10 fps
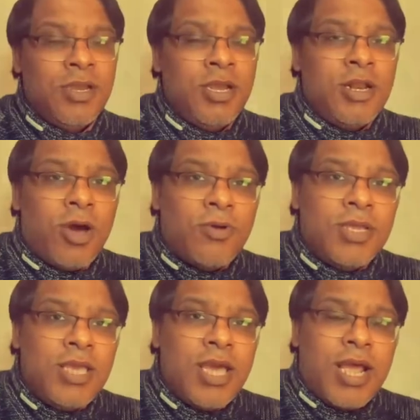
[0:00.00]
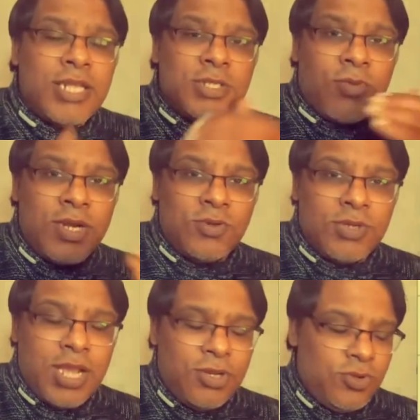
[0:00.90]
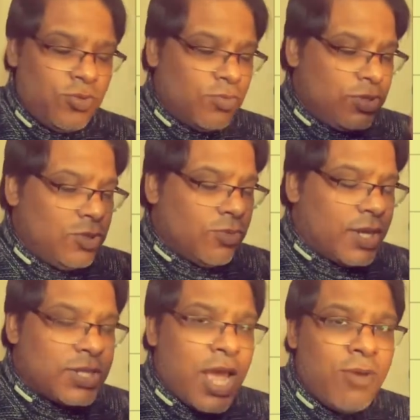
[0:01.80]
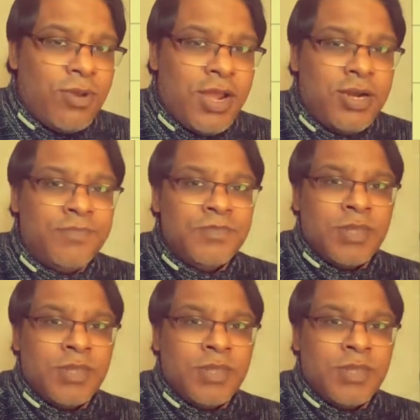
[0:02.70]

Now here I just want to tell you, you must have learned